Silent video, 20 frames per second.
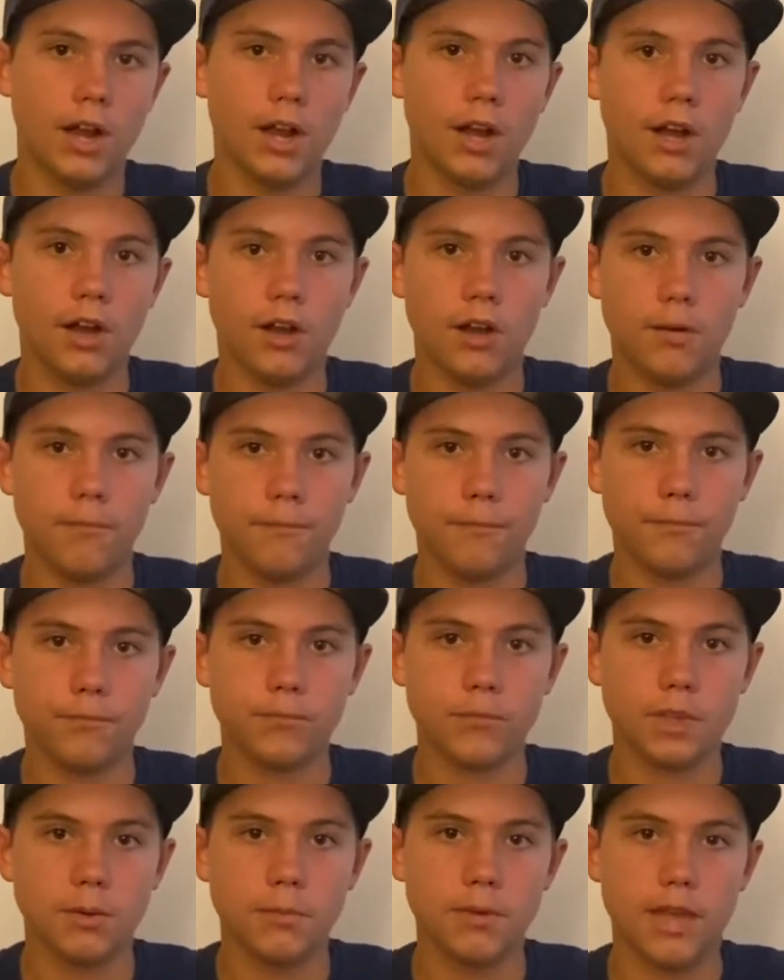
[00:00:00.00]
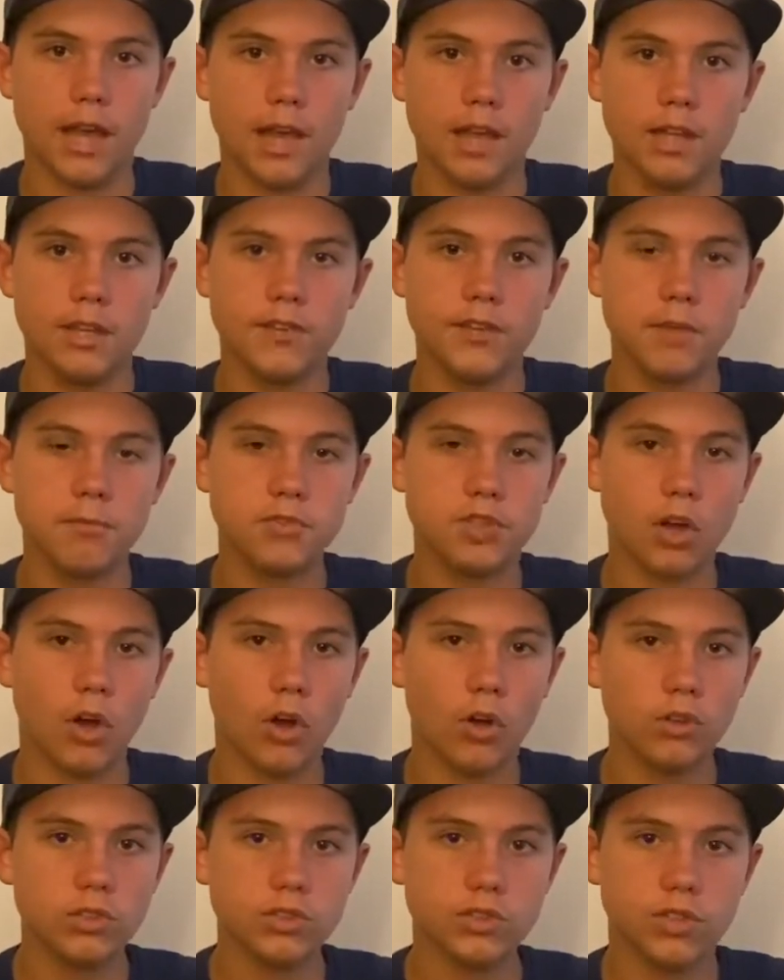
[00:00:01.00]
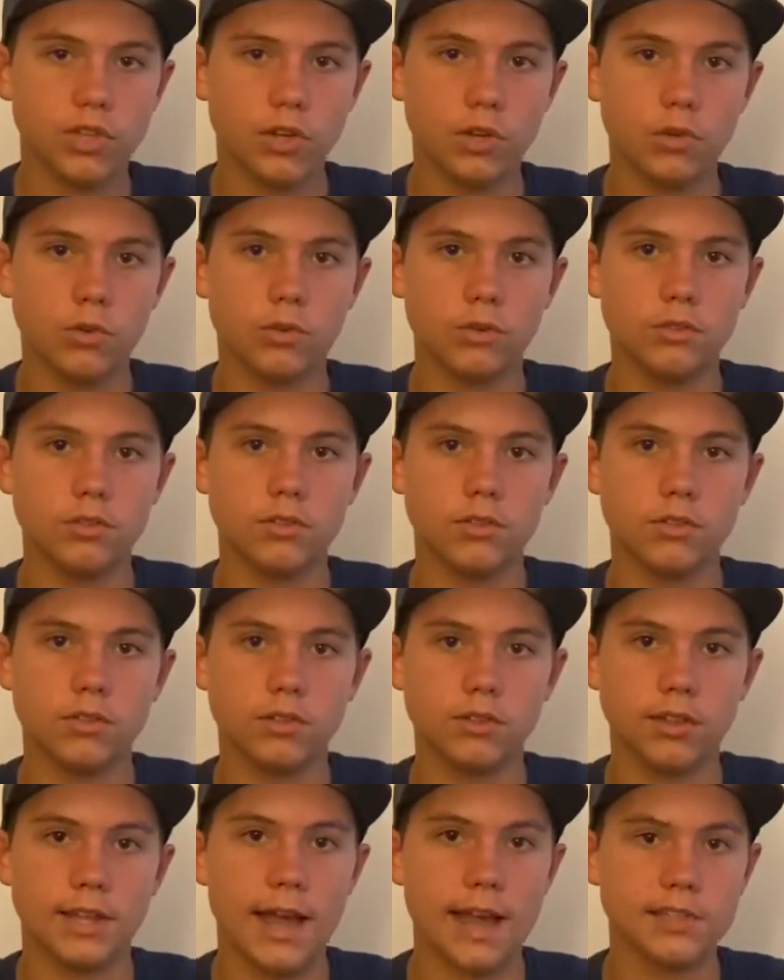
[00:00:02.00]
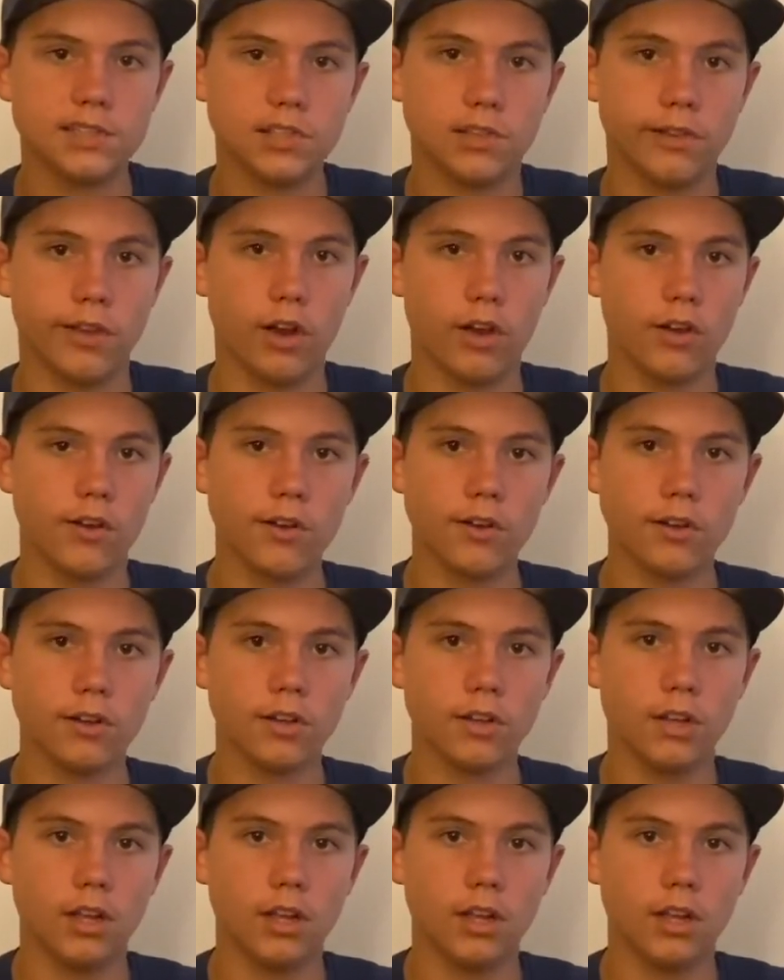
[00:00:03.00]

But yeah, NiMhs also last longer,